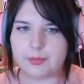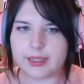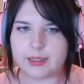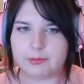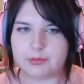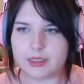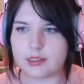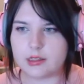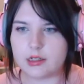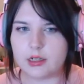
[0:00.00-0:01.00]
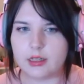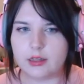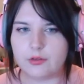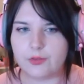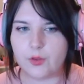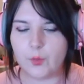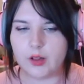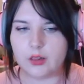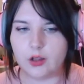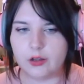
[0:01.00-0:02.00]
babies and I love them a
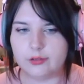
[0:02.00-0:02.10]
lot.